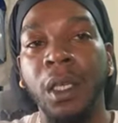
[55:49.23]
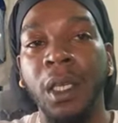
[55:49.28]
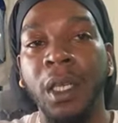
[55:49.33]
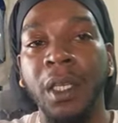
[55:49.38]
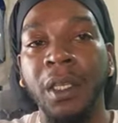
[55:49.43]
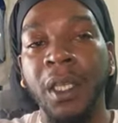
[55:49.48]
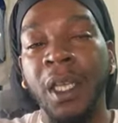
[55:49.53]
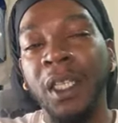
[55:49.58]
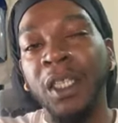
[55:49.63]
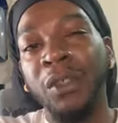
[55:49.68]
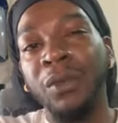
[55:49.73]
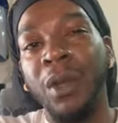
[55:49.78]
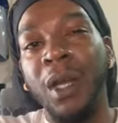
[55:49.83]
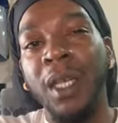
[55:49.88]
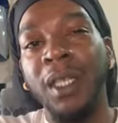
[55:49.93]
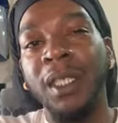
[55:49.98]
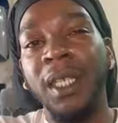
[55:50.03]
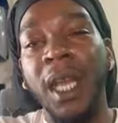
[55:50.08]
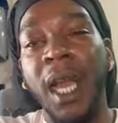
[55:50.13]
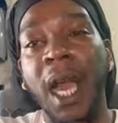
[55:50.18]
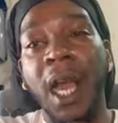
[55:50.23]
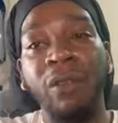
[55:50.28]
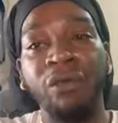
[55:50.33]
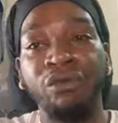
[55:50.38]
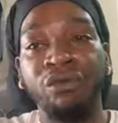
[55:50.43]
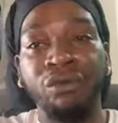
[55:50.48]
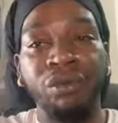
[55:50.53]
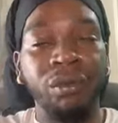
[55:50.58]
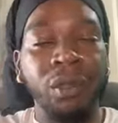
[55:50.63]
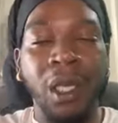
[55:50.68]
and that's why I say I,
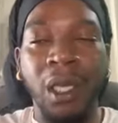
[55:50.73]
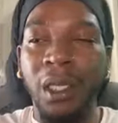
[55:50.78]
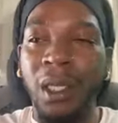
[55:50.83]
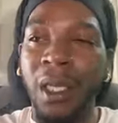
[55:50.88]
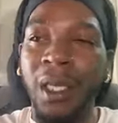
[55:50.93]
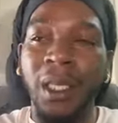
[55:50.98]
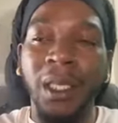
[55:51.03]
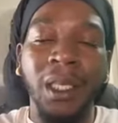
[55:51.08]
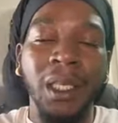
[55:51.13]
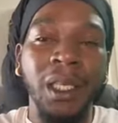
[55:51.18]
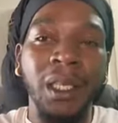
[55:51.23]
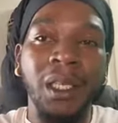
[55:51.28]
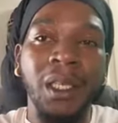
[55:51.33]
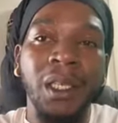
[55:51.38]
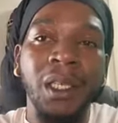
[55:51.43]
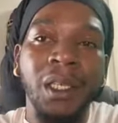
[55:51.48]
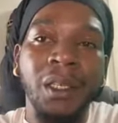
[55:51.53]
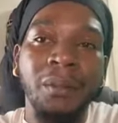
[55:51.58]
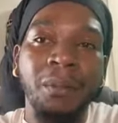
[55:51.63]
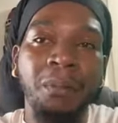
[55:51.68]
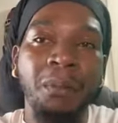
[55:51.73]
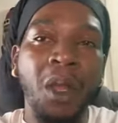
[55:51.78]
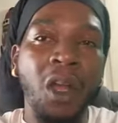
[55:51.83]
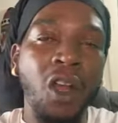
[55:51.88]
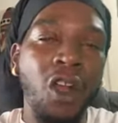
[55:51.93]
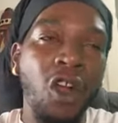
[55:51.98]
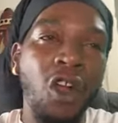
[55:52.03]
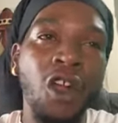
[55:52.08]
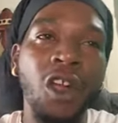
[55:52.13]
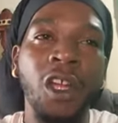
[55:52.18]
I like it, my
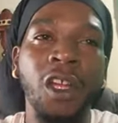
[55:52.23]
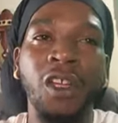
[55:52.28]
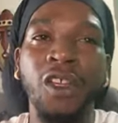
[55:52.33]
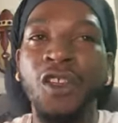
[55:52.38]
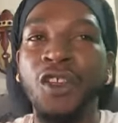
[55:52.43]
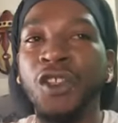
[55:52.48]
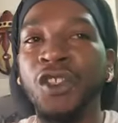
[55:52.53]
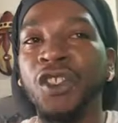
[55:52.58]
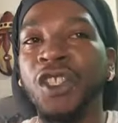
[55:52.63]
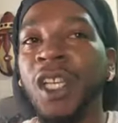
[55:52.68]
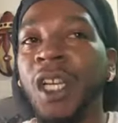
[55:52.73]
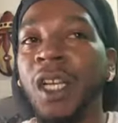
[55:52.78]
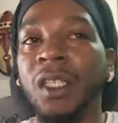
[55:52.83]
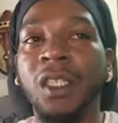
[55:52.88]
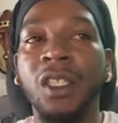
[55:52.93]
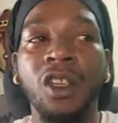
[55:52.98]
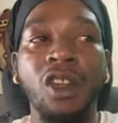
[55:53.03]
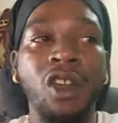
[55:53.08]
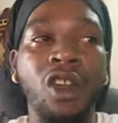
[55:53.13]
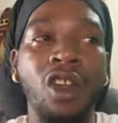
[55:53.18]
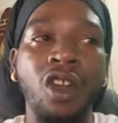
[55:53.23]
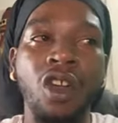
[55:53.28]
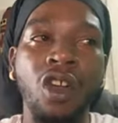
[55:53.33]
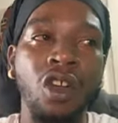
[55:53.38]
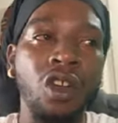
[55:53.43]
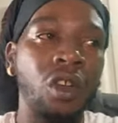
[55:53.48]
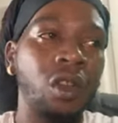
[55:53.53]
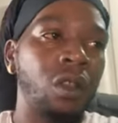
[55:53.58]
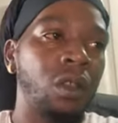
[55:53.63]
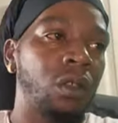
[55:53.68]
heart goes out to
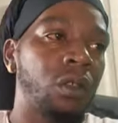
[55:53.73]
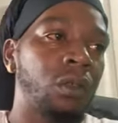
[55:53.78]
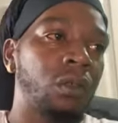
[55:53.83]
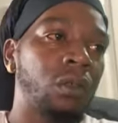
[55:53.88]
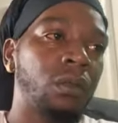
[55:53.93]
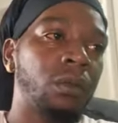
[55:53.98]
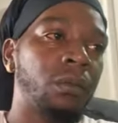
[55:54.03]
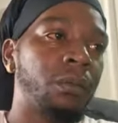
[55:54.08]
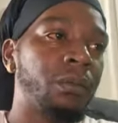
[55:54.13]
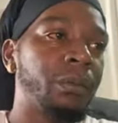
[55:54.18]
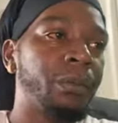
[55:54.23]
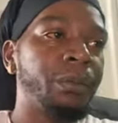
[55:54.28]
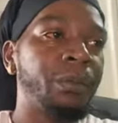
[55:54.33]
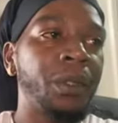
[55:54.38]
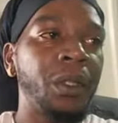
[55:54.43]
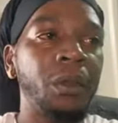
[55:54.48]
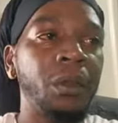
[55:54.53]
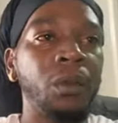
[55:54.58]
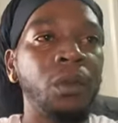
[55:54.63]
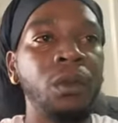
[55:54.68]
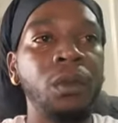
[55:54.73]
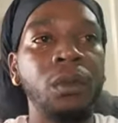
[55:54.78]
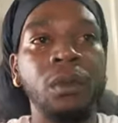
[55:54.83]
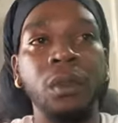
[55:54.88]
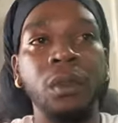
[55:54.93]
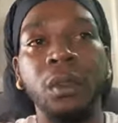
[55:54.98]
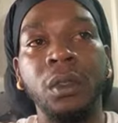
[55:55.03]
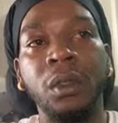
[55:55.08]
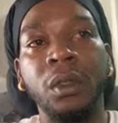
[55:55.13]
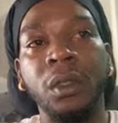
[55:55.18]
all people
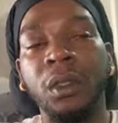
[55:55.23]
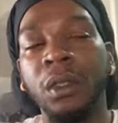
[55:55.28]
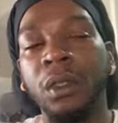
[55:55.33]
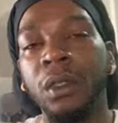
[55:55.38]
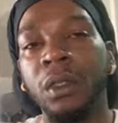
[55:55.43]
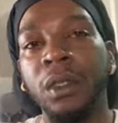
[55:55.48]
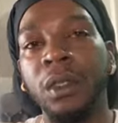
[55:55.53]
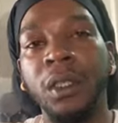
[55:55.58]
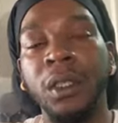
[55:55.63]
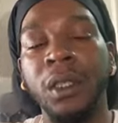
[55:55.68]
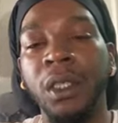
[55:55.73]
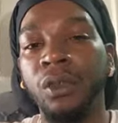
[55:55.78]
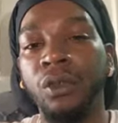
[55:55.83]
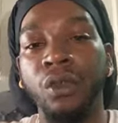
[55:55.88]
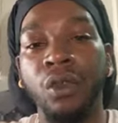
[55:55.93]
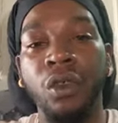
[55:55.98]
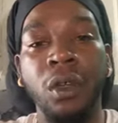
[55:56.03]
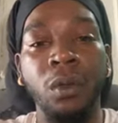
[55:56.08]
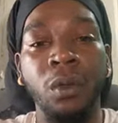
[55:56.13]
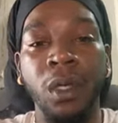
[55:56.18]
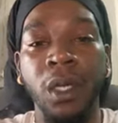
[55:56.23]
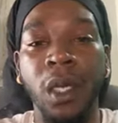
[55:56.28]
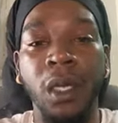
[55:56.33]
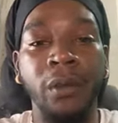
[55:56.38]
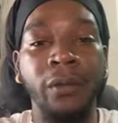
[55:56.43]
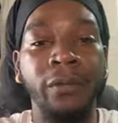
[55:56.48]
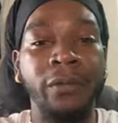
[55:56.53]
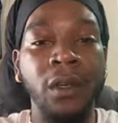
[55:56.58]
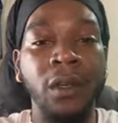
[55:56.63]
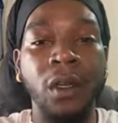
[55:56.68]
that didn't grow up without
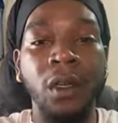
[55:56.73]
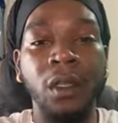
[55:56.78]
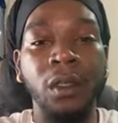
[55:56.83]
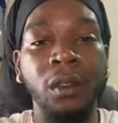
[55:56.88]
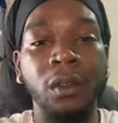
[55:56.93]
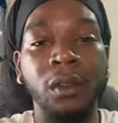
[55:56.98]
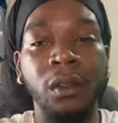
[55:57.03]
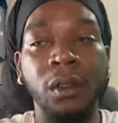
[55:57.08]
a father.